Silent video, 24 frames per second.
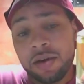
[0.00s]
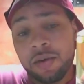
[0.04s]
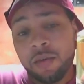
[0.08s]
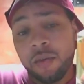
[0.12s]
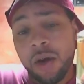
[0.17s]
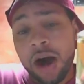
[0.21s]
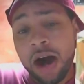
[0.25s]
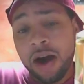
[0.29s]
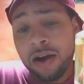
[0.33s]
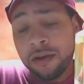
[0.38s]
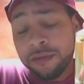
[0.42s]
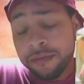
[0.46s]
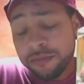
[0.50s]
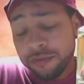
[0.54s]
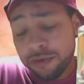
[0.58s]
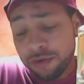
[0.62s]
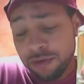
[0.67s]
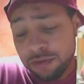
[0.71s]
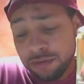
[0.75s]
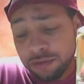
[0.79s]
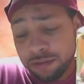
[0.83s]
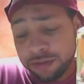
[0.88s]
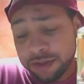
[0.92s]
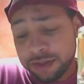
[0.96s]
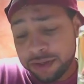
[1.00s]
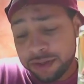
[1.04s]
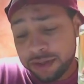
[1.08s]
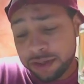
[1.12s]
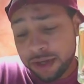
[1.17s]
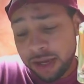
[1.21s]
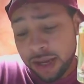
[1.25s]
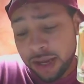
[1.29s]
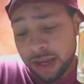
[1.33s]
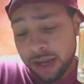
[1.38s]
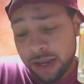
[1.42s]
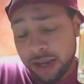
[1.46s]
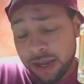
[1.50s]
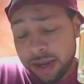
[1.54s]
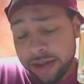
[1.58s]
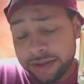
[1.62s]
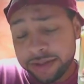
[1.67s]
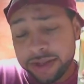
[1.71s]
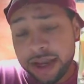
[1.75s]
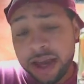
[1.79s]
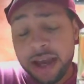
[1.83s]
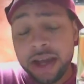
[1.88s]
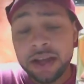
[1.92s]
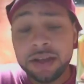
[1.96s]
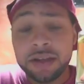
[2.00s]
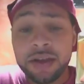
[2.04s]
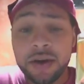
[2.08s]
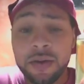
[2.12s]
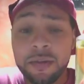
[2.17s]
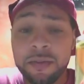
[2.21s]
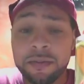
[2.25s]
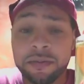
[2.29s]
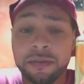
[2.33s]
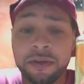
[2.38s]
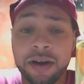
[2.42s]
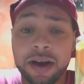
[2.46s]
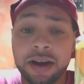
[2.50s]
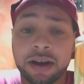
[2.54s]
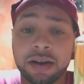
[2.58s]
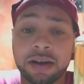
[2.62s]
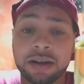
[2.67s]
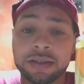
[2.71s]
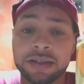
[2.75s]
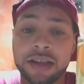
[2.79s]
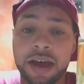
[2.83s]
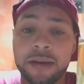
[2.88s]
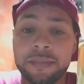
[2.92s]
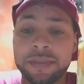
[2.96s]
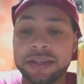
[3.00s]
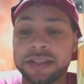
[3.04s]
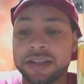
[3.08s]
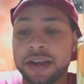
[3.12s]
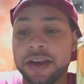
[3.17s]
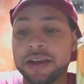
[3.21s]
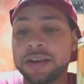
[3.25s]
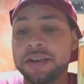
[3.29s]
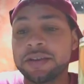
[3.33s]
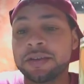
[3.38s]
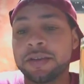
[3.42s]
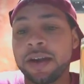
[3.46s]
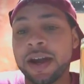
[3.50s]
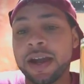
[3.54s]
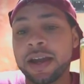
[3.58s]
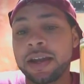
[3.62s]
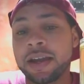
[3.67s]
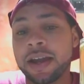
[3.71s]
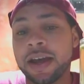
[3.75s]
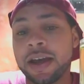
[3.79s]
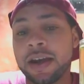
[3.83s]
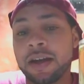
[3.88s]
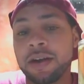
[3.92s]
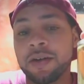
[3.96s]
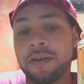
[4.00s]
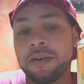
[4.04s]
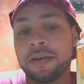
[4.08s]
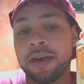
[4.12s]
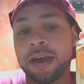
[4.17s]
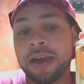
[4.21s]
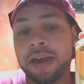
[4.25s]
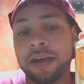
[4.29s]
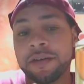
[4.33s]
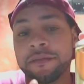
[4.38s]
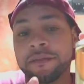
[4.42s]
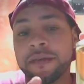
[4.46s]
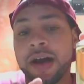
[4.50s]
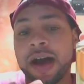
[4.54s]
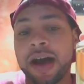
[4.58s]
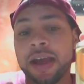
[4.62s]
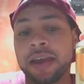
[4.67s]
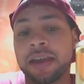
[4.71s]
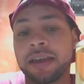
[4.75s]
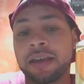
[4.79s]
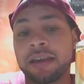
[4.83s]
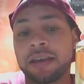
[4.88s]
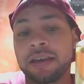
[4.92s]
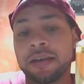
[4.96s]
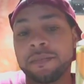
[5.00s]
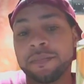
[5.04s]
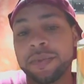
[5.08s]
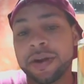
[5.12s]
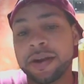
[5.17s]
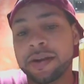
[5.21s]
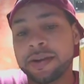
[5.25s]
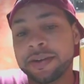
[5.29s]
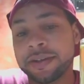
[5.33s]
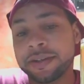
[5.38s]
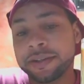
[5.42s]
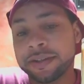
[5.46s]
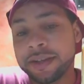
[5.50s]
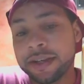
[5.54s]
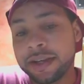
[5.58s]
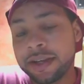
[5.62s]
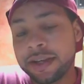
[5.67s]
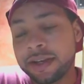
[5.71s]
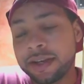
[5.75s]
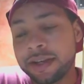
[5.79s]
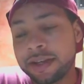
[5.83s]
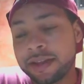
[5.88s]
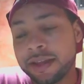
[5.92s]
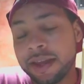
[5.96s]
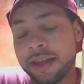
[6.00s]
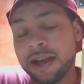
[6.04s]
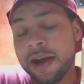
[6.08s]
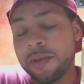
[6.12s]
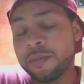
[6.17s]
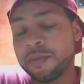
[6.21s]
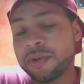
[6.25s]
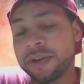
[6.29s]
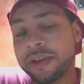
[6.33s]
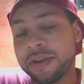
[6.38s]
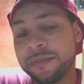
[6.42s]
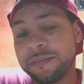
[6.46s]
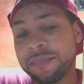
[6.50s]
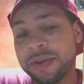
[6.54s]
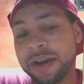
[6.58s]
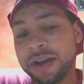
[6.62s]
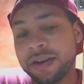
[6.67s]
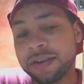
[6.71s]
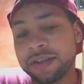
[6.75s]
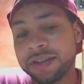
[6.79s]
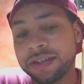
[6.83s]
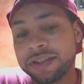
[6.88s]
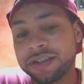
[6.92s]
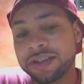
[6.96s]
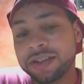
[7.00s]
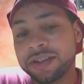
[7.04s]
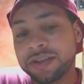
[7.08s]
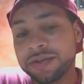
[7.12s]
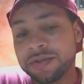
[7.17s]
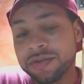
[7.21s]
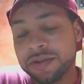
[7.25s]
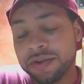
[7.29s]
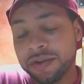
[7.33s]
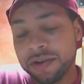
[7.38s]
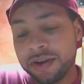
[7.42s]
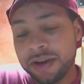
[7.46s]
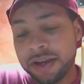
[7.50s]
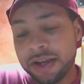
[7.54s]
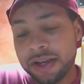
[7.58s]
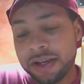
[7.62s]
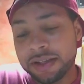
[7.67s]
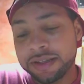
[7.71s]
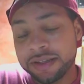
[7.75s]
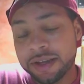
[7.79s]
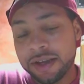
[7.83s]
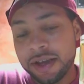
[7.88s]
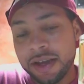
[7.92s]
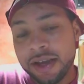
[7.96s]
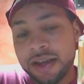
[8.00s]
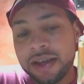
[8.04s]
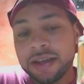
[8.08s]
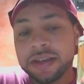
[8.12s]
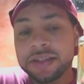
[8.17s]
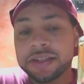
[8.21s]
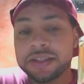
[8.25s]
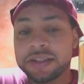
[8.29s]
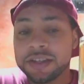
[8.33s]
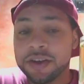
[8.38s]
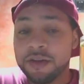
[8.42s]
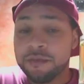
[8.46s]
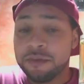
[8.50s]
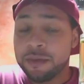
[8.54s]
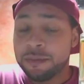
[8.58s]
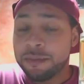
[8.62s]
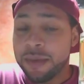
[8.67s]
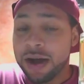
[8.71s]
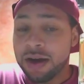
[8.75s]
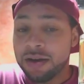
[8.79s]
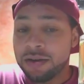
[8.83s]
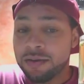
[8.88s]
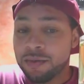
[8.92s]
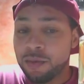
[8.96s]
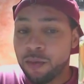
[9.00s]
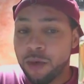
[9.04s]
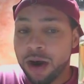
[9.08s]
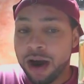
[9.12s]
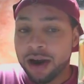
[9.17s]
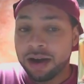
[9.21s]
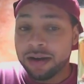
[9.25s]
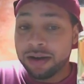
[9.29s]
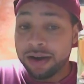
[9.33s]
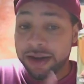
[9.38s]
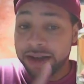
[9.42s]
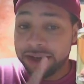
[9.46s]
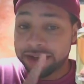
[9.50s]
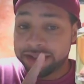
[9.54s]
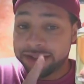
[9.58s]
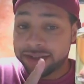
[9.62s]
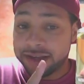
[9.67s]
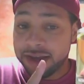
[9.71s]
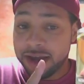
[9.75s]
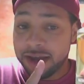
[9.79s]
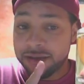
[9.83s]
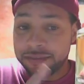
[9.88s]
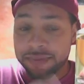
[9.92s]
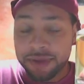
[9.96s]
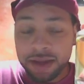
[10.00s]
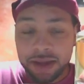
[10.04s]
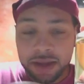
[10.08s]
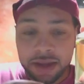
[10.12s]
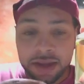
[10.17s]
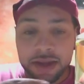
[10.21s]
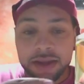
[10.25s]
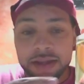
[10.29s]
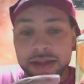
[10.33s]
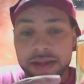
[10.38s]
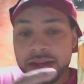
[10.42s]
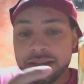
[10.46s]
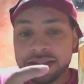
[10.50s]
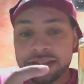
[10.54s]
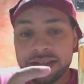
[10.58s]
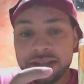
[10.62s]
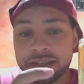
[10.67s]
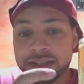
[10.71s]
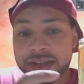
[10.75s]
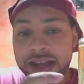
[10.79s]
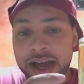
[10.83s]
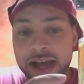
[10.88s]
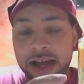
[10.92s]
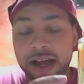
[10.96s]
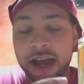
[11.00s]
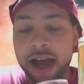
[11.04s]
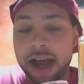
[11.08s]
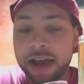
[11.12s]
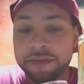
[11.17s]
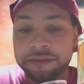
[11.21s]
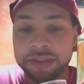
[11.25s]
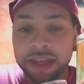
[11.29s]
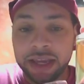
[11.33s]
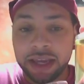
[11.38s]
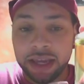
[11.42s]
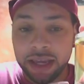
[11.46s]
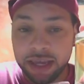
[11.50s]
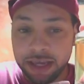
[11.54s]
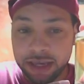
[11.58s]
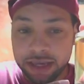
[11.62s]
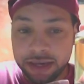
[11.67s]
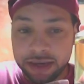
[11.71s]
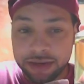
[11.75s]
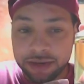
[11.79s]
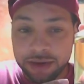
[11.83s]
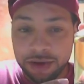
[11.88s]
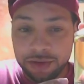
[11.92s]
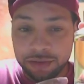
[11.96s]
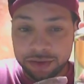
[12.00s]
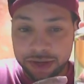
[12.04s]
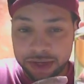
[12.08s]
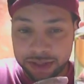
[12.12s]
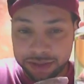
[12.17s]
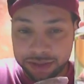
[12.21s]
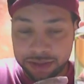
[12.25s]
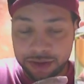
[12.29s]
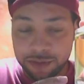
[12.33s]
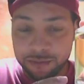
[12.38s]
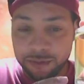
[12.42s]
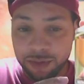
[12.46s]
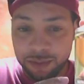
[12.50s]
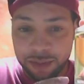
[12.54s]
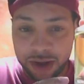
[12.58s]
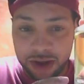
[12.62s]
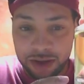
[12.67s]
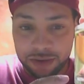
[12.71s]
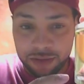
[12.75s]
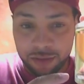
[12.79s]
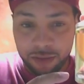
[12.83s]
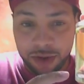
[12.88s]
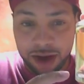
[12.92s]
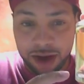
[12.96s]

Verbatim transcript: Wild Fruits is a dope fragrance. I'm gonna tell you right now, if I could compare this to anything, I would compare this to Creed's Silver Mountain Water, except this does not have the inky note that Silver Mountain